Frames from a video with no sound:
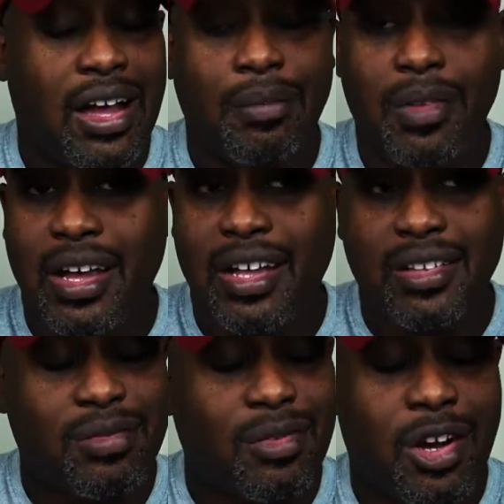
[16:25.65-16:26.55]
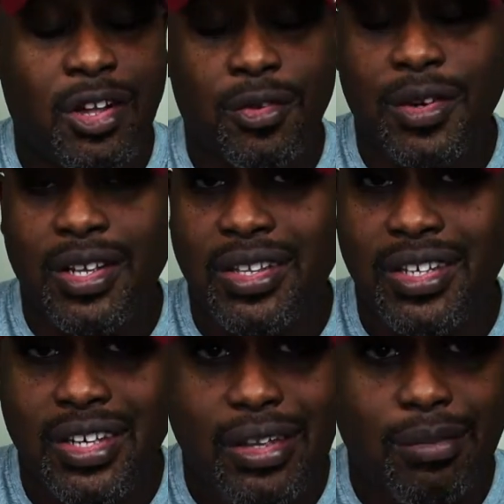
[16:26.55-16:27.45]
I'm not honoring
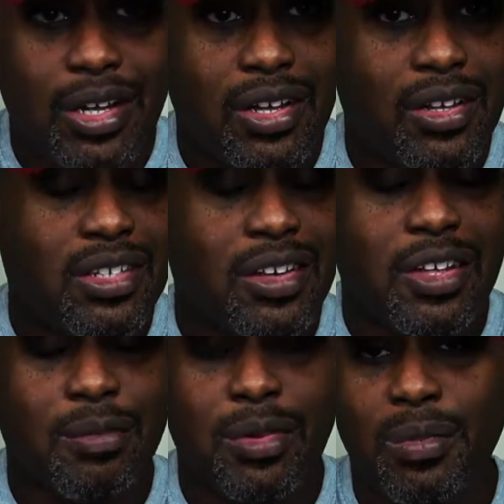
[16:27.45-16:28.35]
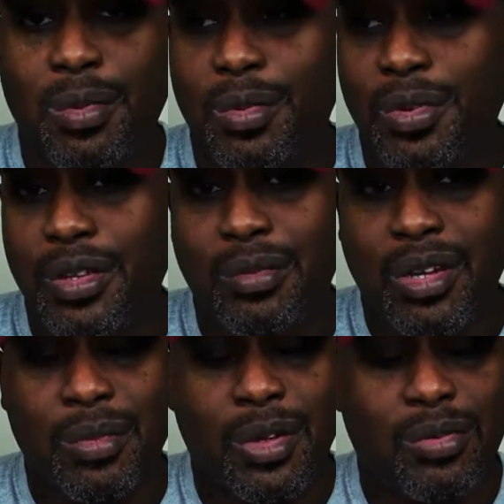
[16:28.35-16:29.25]
any emails. I get people who
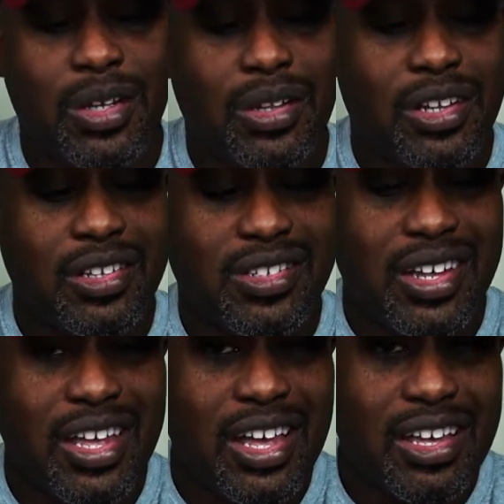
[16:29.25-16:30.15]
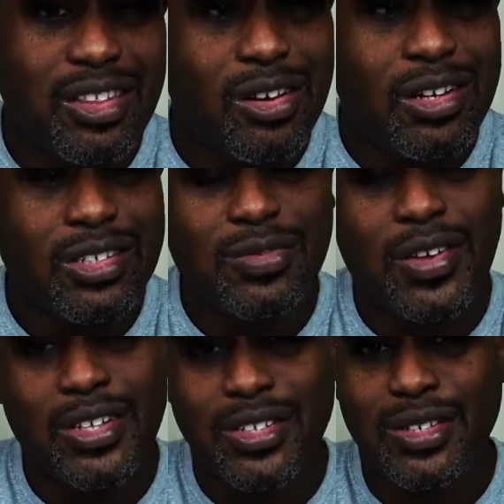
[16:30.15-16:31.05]
email me a week later. It's like, hey, I just
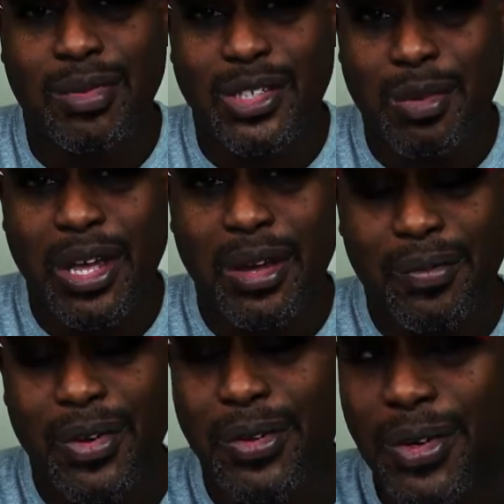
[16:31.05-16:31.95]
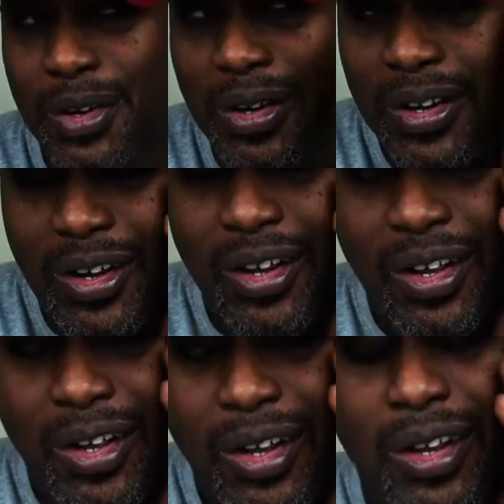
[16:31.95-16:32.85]
found this in my spam folder.
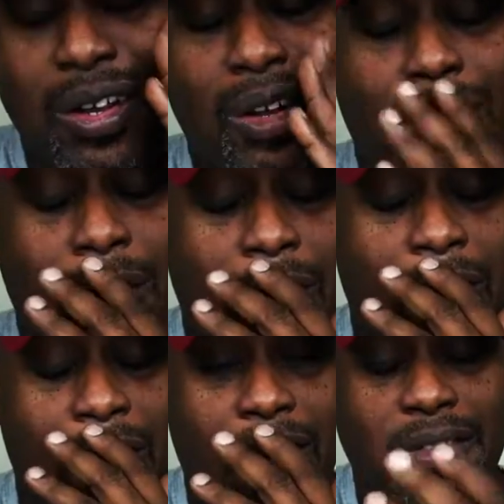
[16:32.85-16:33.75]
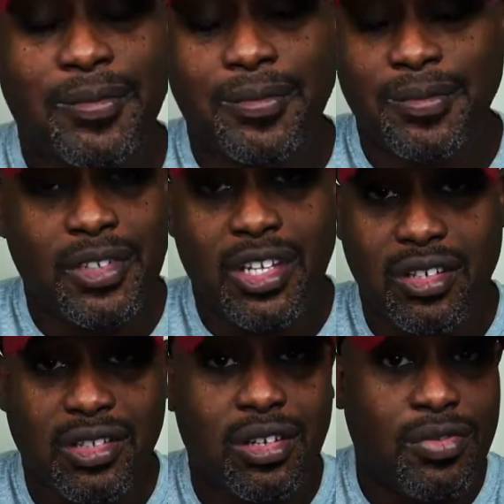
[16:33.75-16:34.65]

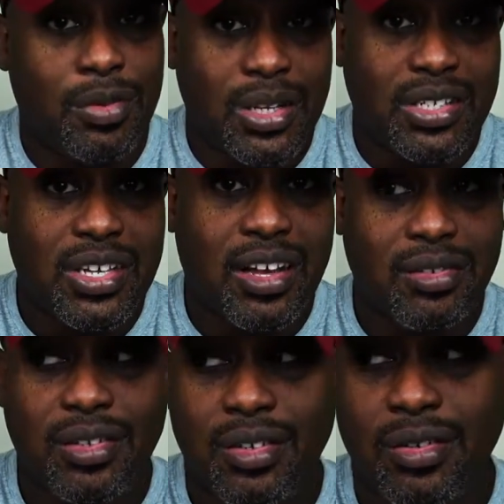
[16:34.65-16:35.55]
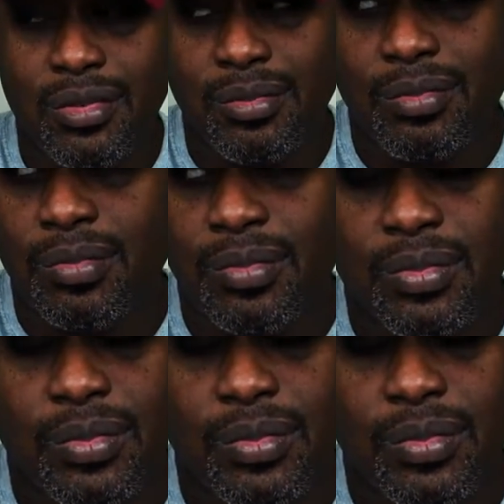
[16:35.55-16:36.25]
No, so if you miss out, you